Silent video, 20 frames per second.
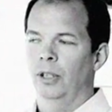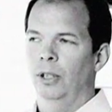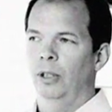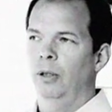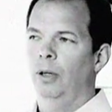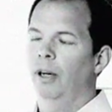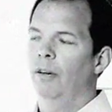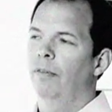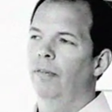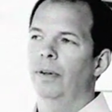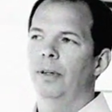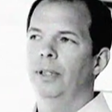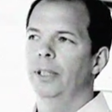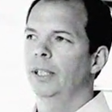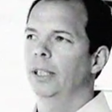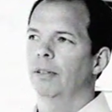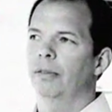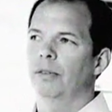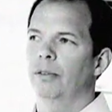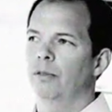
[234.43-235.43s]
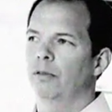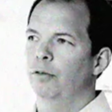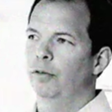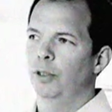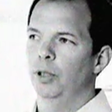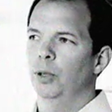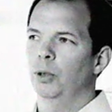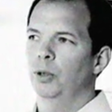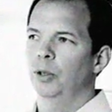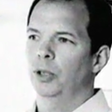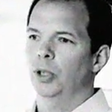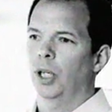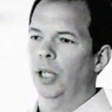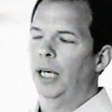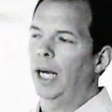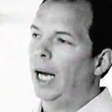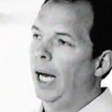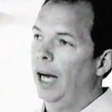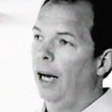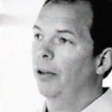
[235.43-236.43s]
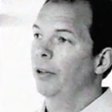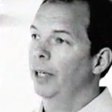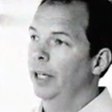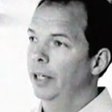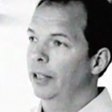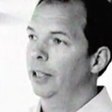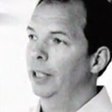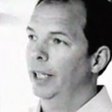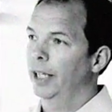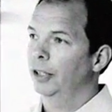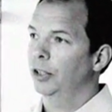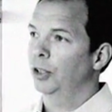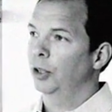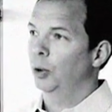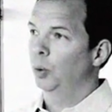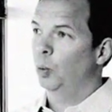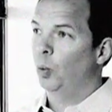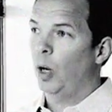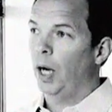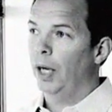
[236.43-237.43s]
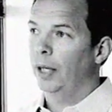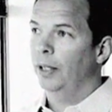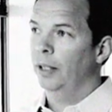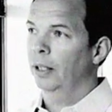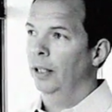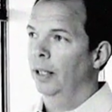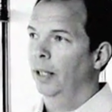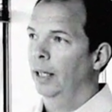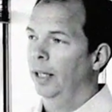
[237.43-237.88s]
who have very different views on how the internet should run